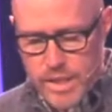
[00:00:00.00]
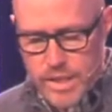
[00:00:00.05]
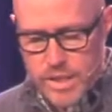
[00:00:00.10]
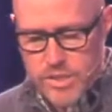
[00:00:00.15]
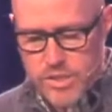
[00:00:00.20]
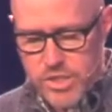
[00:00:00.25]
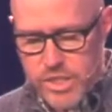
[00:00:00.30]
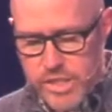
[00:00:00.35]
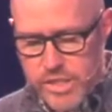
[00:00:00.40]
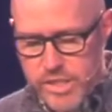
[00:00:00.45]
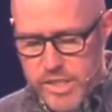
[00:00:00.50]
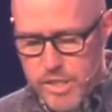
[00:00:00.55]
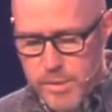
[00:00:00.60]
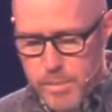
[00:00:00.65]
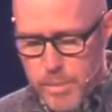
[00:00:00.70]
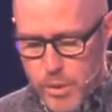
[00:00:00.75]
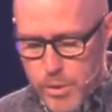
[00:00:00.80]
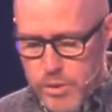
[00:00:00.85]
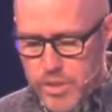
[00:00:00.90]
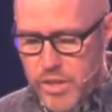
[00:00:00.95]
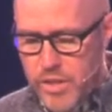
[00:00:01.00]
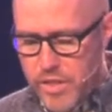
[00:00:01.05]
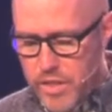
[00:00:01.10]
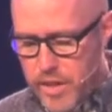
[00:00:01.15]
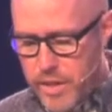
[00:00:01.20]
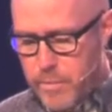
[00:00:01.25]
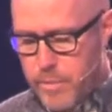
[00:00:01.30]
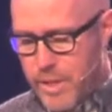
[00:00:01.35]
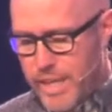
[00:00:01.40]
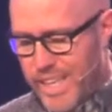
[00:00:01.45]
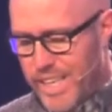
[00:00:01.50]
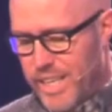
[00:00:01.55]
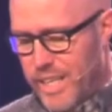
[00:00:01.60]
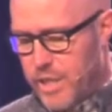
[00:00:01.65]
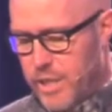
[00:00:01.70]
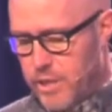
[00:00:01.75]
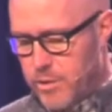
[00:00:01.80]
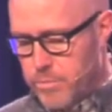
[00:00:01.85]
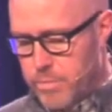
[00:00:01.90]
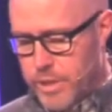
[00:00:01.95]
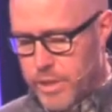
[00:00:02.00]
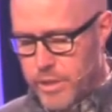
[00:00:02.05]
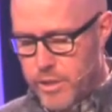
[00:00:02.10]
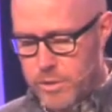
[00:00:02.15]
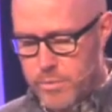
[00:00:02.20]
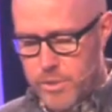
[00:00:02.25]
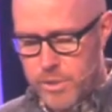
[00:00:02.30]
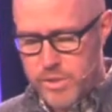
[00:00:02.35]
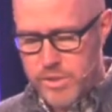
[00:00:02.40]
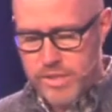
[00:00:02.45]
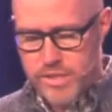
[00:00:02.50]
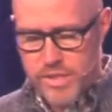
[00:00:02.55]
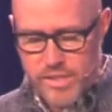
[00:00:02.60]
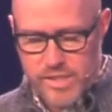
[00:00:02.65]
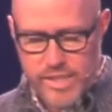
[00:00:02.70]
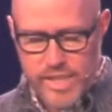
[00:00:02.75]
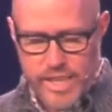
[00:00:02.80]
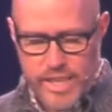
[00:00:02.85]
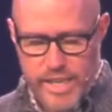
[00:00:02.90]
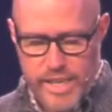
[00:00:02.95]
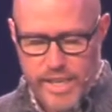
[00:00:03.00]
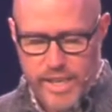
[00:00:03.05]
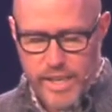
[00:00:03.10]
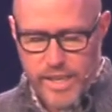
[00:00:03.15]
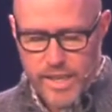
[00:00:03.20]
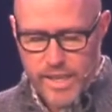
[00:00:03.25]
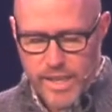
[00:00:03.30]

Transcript: Jesus spoke to them again in parables, saying,